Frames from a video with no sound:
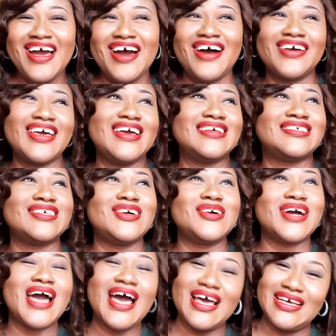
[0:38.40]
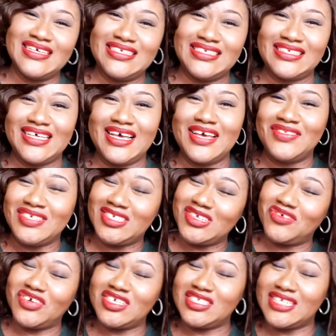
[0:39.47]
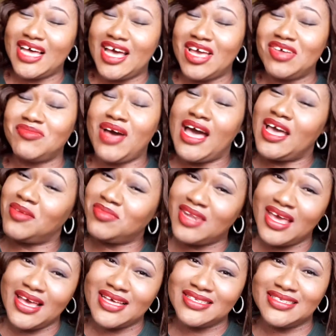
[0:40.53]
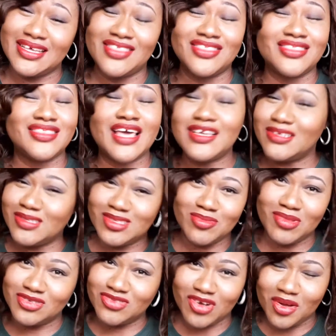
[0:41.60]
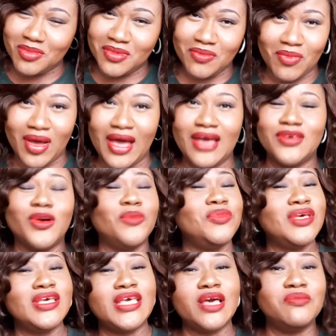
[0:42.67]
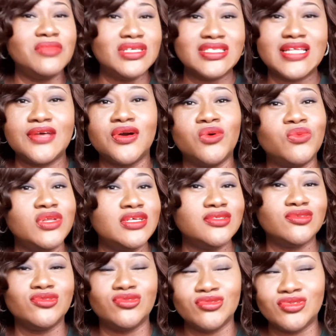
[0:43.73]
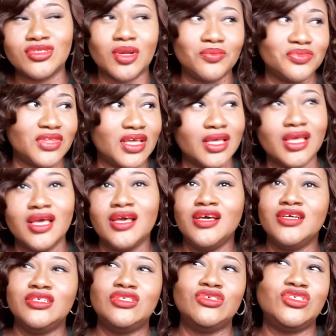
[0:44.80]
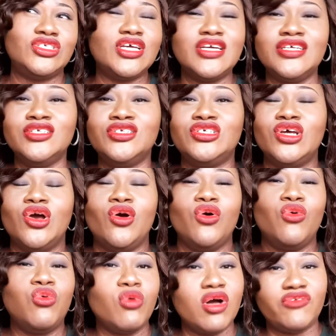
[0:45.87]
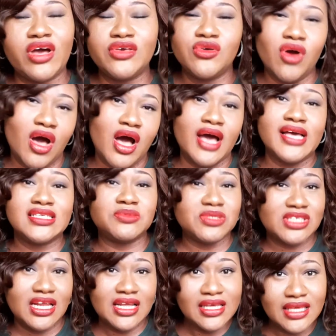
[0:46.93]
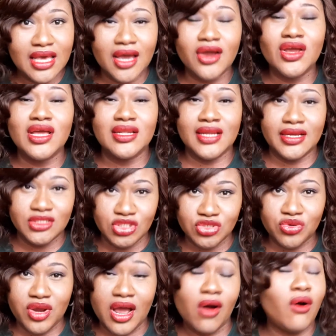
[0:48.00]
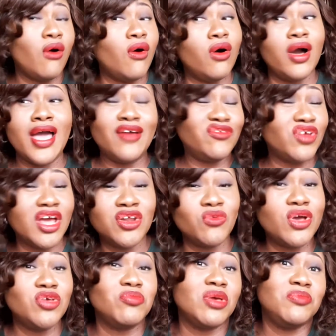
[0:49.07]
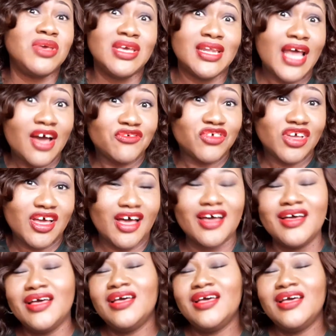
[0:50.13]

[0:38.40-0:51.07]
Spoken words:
Okay, so guys, if this is your first time, I am Nez. Thank you so much for coming by. Your being here means that you're willing to do something to change whoever you are, especially here in Nigeria or anywhere you may be in Africa.